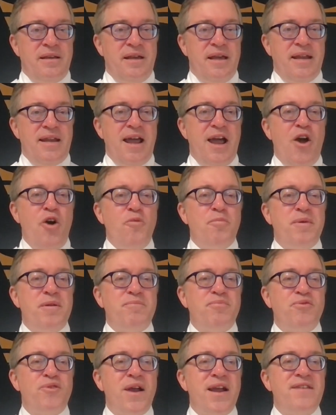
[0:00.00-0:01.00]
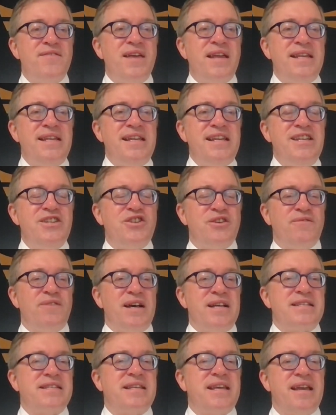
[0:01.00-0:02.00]
and I hope and pray that each of
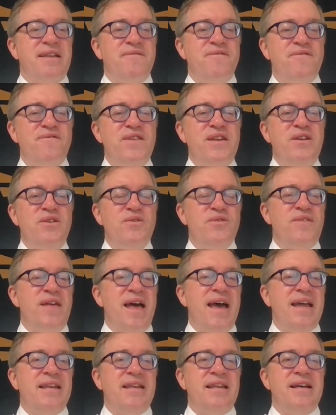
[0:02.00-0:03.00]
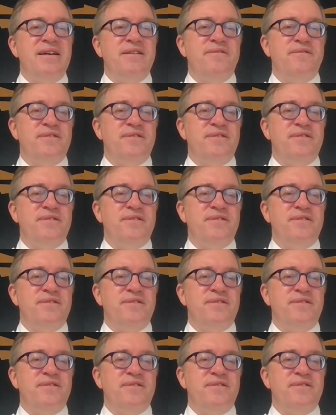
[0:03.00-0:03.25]
us can feel that love